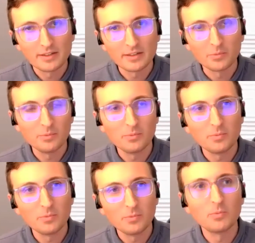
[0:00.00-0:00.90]
And
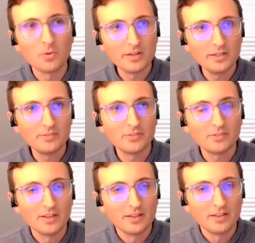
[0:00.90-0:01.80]
one
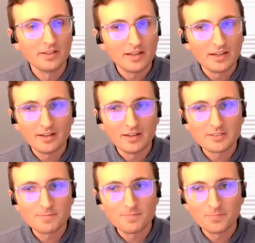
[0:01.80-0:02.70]
is,
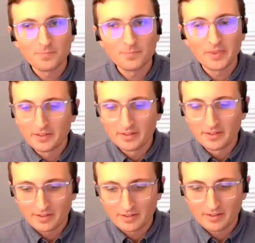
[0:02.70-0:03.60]

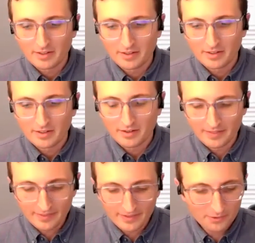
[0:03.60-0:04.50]
I
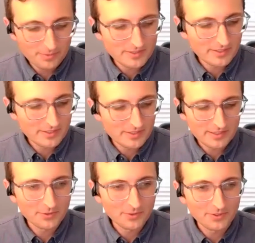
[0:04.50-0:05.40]
think it'll be
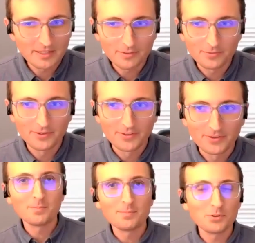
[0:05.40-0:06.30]
successful if
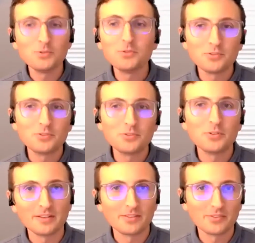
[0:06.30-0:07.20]
Purdue
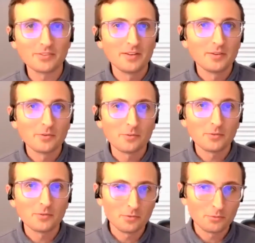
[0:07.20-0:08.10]
students
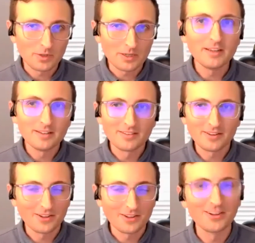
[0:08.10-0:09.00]
read
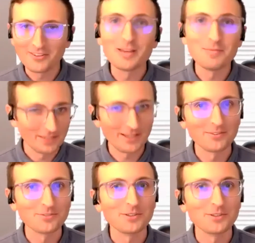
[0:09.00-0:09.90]
climate
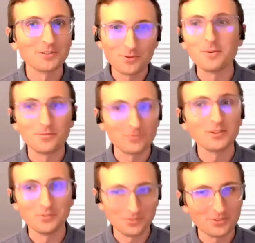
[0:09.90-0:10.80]
coverage from a
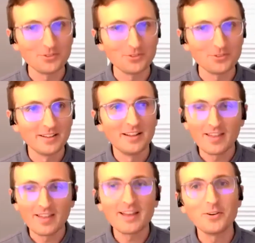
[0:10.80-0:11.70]
fellow student.
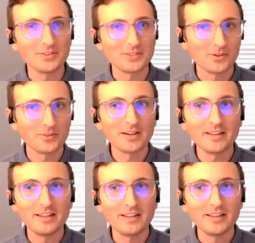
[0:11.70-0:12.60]
That alone is
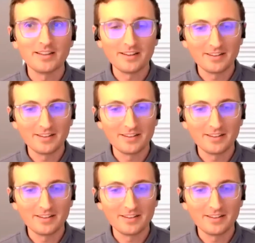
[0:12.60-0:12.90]
already